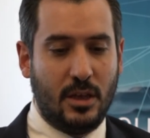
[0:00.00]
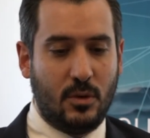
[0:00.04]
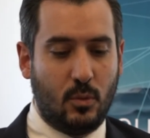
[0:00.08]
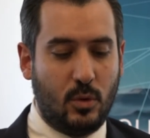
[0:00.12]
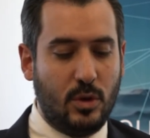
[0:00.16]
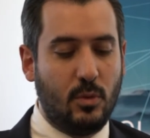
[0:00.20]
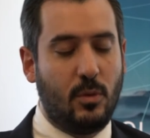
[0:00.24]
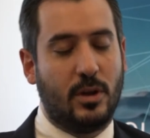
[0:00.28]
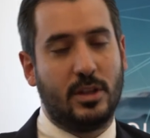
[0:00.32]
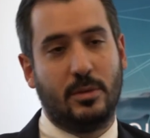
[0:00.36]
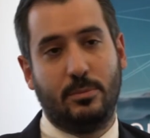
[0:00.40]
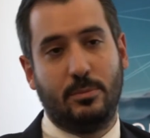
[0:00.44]

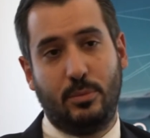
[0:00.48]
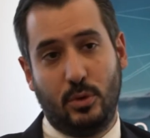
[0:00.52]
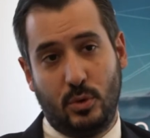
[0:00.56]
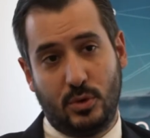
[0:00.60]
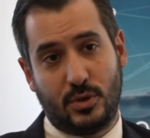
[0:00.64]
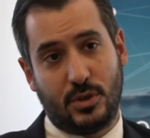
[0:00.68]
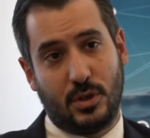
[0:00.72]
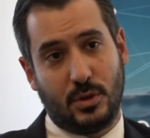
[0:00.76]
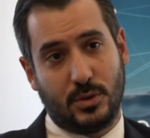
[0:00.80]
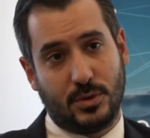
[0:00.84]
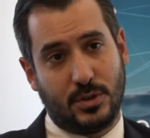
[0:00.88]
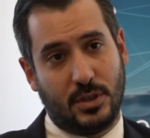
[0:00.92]
We want to
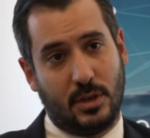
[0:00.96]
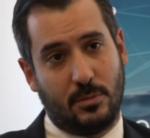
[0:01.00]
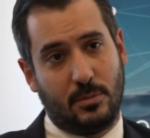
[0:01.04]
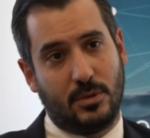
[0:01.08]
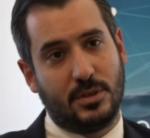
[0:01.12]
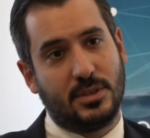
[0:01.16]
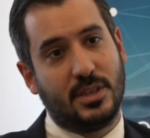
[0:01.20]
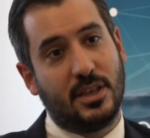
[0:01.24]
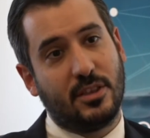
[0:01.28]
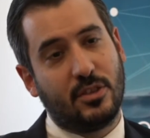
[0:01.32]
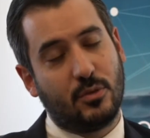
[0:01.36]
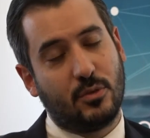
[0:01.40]
boost those
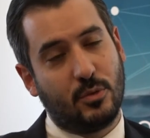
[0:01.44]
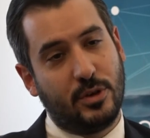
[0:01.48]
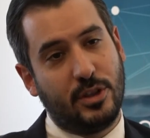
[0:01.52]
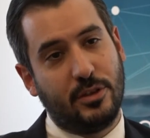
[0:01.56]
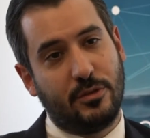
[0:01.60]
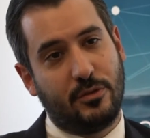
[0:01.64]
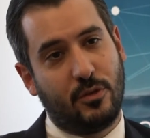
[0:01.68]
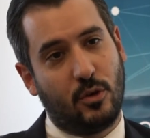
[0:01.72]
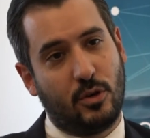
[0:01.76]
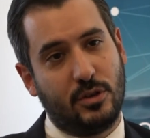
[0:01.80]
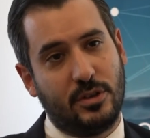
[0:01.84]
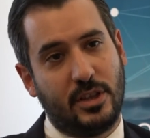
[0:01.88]
numbers. That 3 to
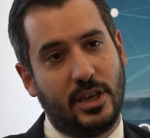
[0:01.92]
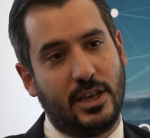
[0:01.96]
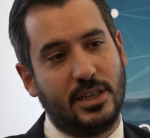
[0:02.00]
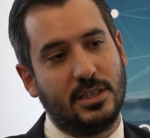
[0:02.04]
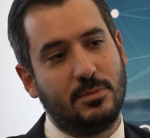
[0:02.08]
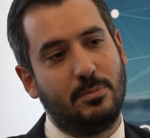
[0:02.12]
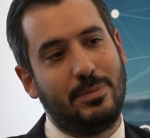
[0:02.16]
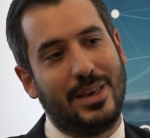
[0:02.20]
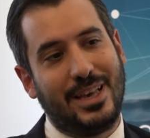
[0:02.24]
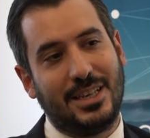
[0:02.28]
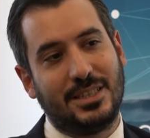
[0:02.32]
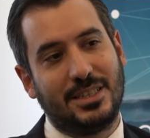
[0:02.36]
4 days
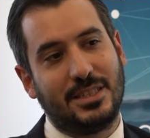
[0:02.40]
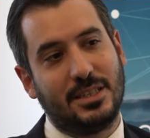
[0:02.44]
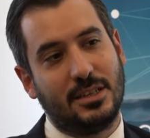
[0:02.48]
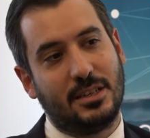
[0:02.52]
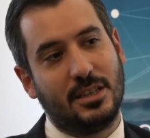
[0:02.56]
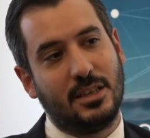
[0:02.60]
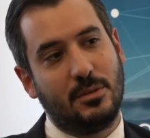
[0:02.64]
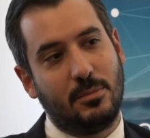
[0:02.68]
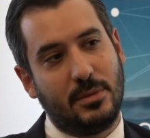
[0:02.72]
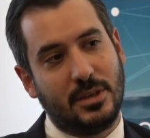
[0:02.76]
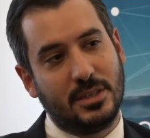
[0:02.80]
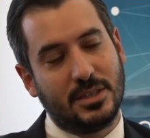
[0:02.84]

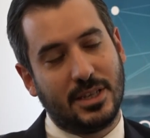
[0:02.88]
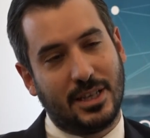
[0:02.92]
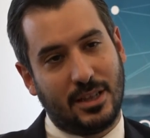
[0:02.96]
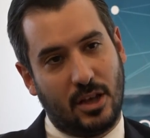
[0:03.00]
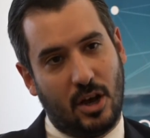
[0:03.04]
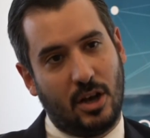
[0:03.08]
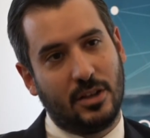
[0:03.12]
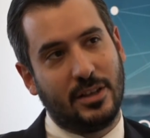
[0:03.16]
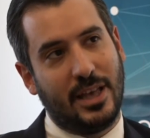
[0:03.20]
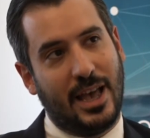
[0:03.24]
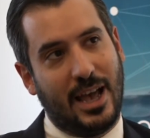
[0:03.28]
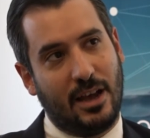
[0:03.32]
basically means that
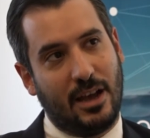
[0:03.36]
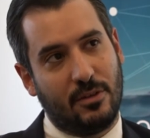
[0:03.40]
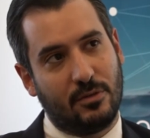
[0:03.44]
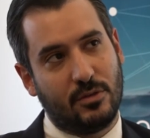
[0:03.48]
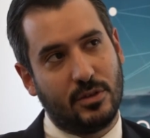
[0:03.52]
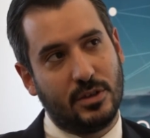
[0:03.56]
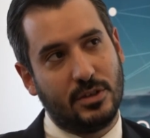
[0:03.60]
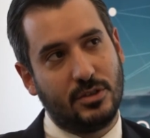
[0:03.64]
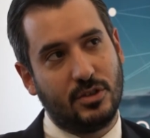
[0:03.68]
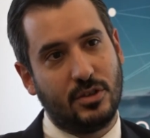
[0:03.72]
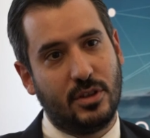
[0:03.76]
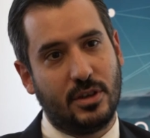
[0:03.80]
on
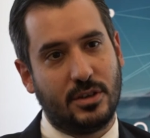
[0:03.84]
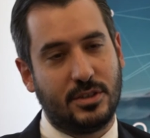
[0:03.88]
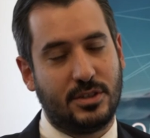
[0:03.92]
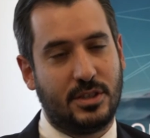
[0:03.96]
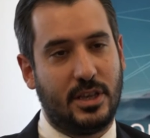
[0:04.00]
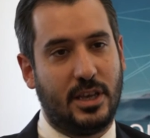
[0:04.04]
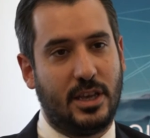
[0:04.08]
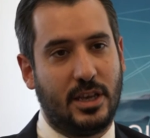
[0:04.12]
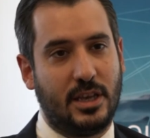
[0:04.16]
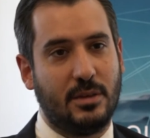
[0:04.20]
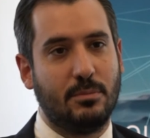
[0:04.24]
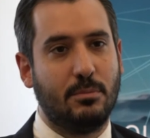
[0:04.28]
average, they're
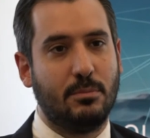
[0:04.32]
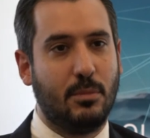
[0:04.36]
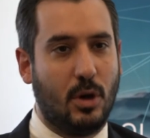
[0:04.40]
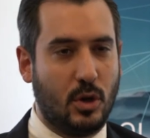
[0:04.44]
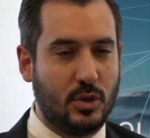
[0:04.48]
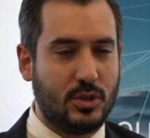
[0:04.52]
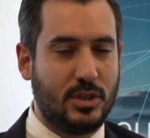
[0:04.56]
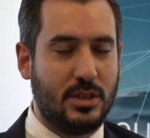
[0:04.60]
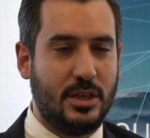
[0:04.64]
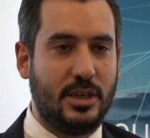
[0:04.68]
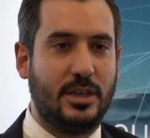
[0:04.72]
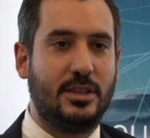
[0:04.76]
staying
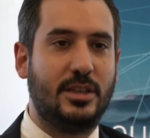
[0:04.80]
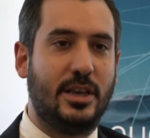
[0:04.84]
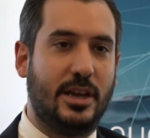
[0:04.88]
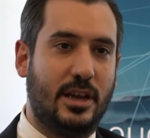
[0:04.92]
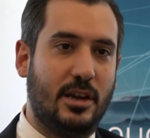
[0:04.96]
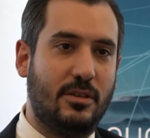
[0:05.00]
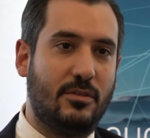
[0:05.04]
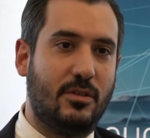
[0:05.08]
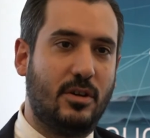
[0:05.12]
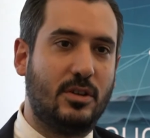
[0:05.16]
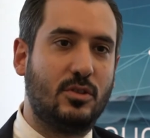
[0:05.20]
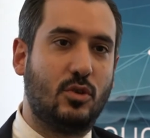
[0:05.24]
mostly in
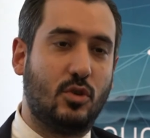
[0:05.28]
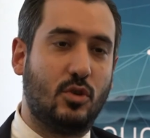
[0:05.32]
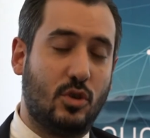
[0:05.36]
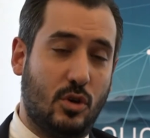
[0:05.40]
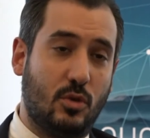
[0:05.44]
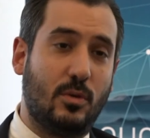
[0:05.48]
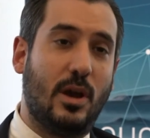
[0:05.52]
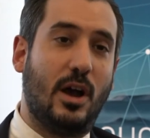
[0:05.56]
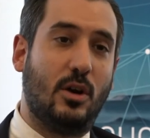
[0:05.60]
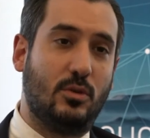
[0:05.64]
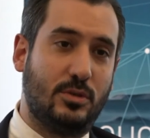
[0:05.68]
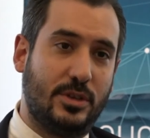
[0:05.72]
Yerevan or
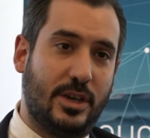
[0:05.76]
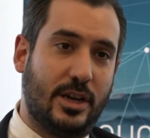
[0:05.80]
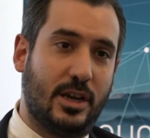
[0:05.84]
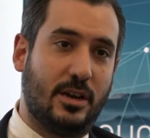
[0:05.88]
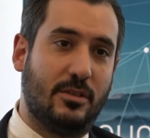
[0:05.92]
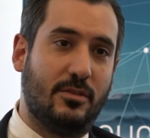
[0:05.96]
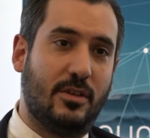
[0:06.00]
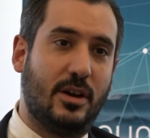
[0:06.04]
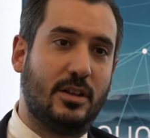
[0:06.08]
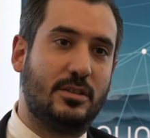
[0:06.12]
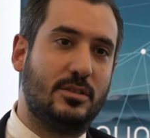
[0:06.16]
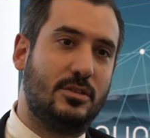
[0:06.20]
around
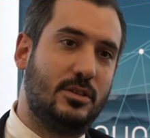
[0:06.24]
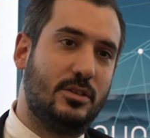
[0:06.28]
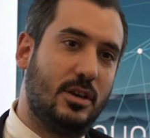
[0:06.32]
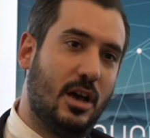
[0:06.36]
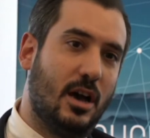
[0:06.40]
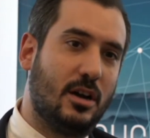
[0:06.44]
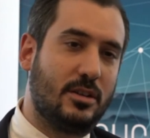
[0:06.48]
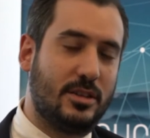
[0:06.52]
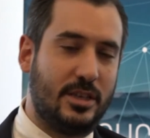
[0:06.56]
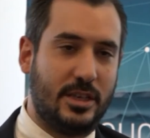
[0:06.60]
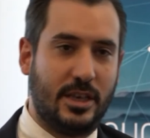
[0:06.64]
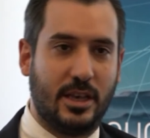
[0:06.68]

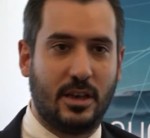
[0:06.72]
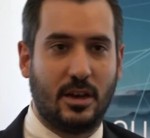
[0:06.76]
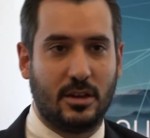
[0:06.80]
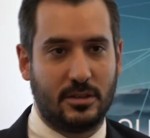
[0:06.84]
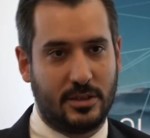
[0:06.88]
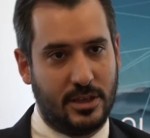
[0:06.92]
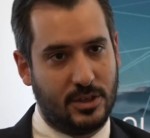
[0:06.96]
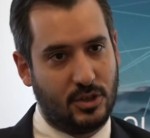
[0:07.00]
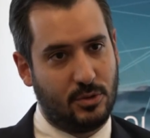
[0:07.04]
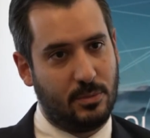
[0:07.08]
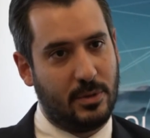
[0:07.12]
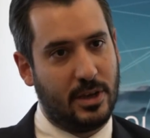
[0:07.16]

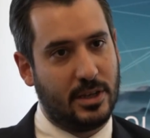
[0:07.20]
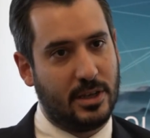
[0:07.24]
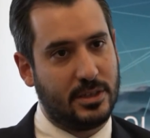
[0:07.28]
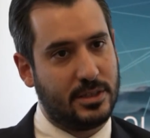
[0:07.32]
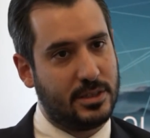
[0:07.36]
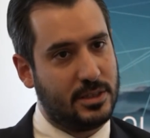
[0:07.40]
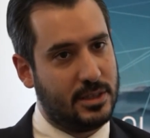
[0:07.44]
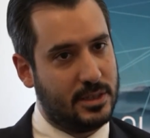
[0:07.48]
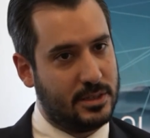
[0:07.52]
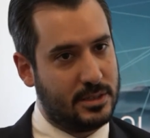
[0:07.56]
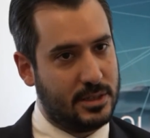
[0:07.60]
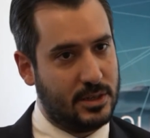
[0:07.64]
Yerevan,
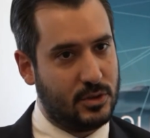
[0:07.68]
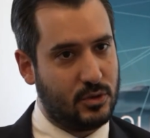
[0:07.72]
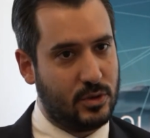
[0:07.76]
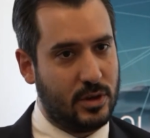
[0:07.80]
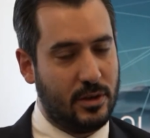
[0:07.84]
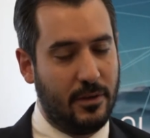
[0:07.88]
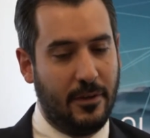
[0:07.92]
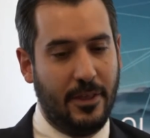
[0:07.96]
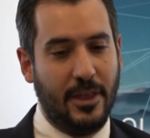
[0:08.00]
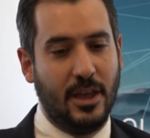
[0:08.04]
etc.